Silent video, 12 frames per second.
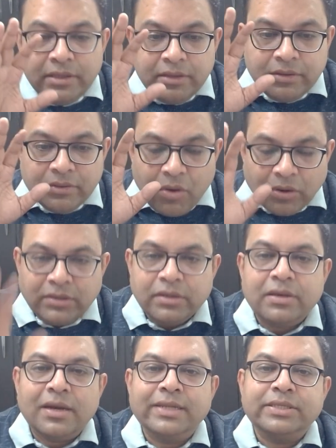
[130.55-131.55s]
he got the
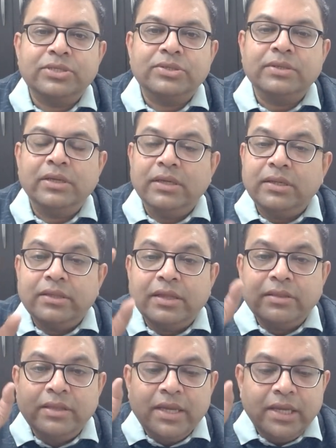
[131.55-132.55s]
realization
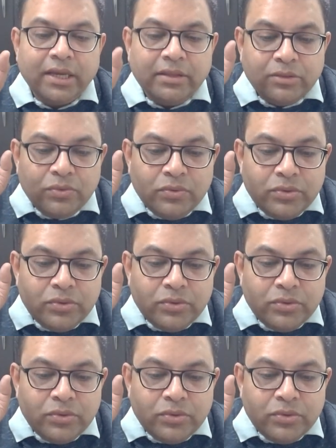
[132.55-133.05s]
that they do,